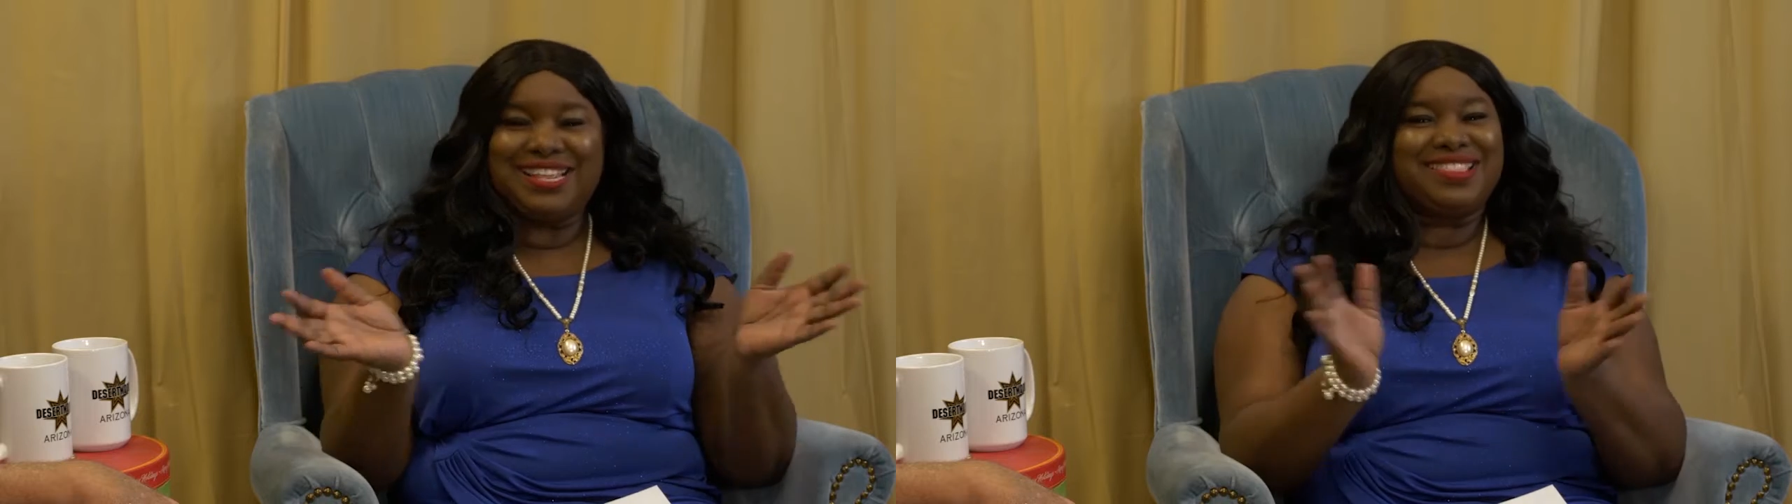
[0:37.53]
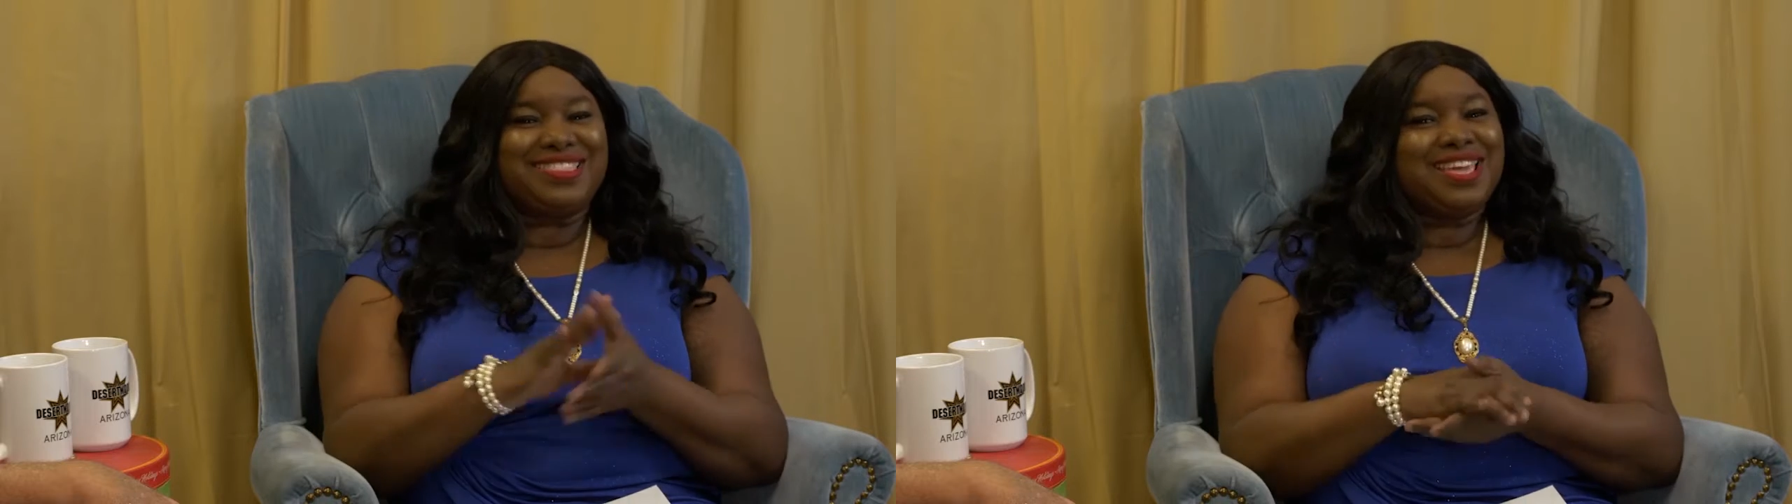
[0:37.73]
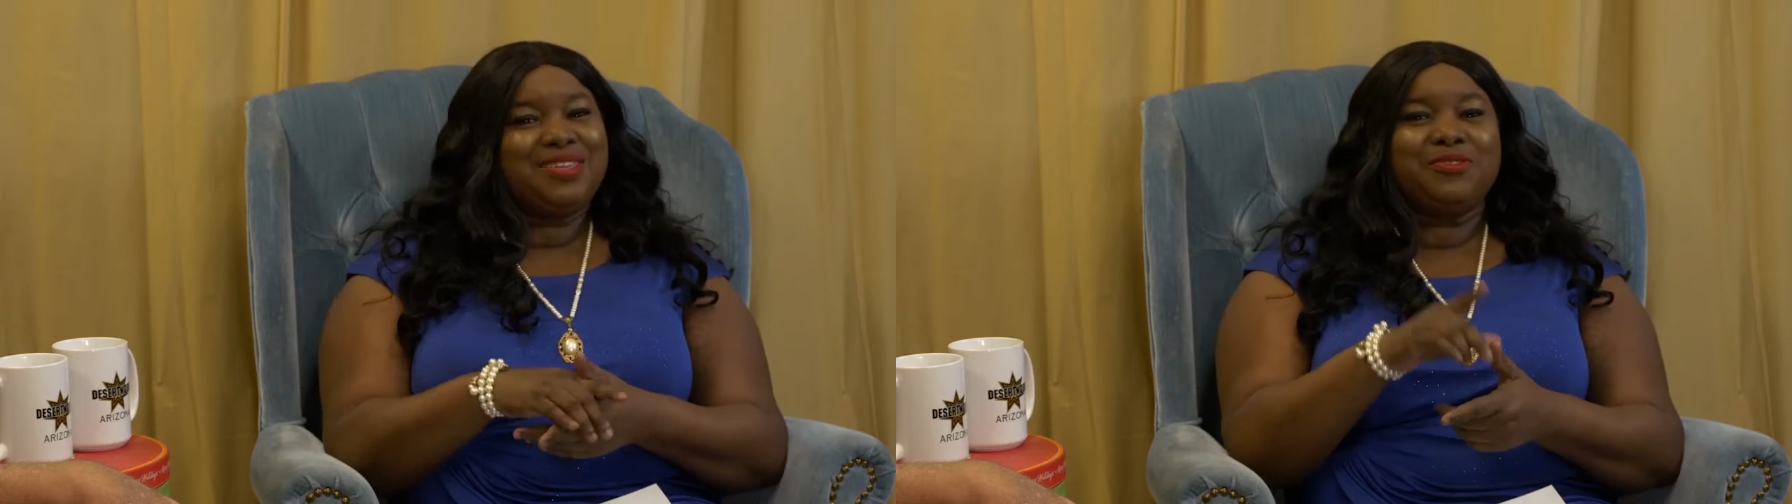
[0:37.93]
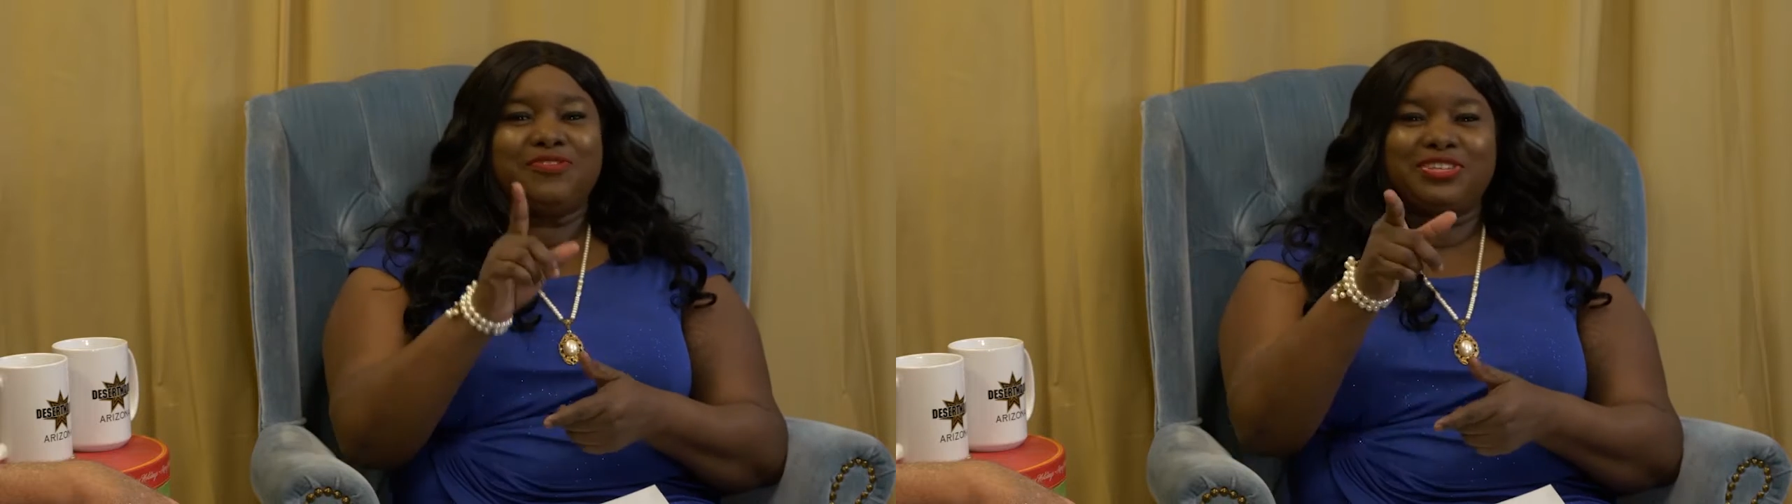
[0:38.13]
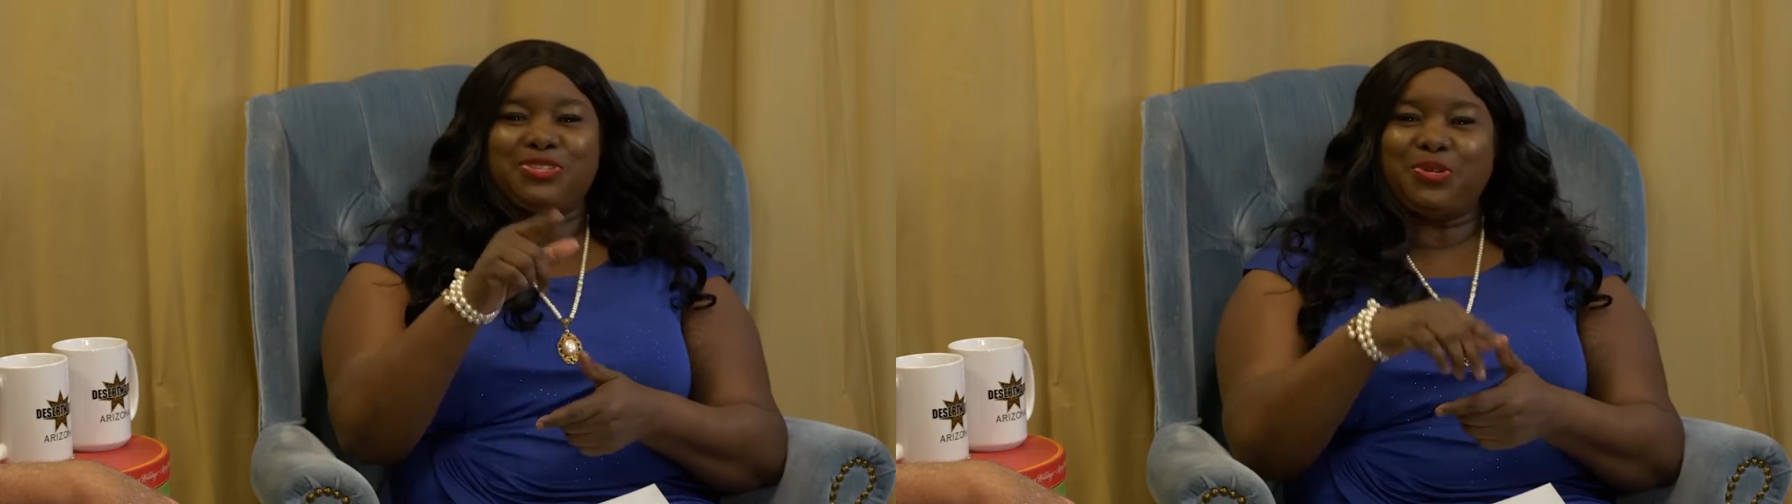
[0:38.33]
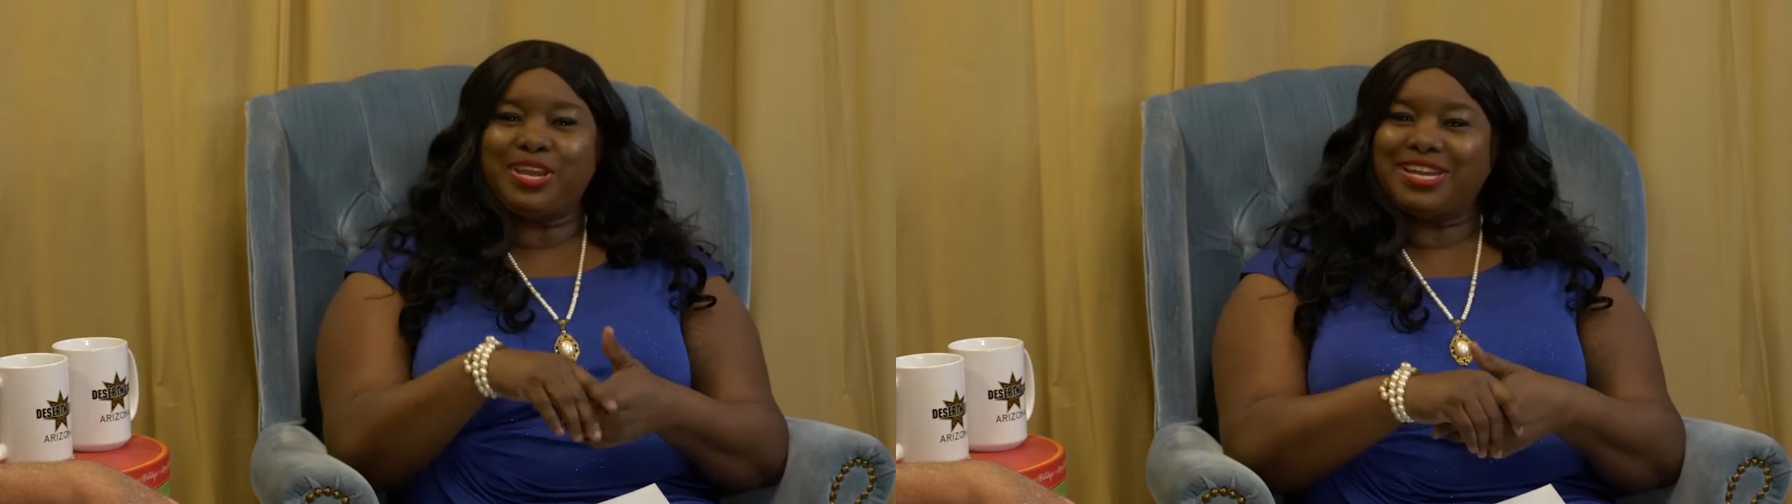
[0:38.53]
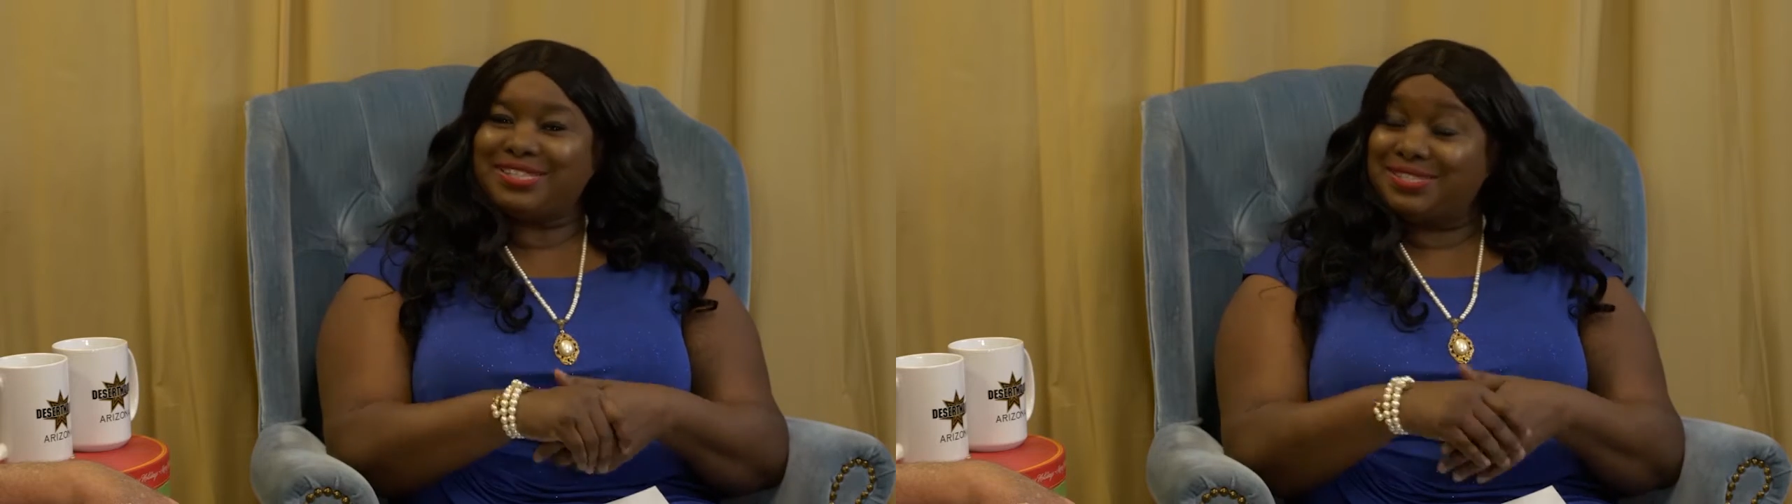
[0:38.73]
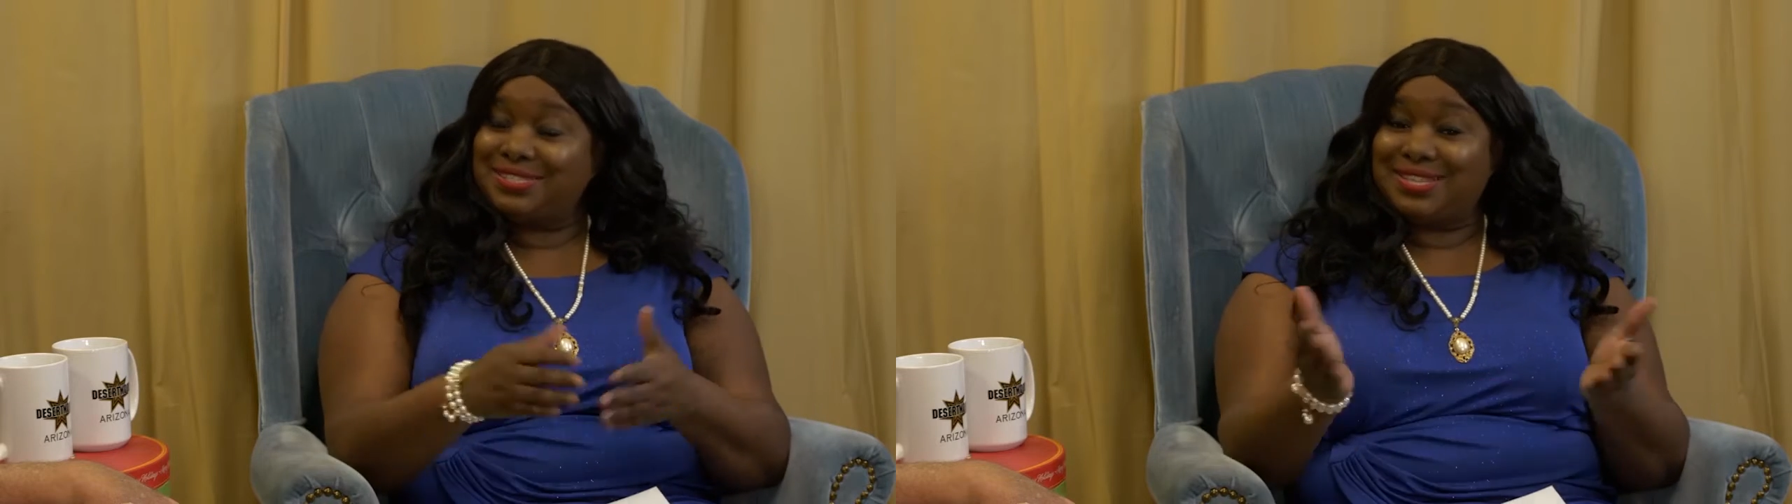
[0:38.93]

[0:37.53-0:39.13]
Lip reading: thank you for joining us today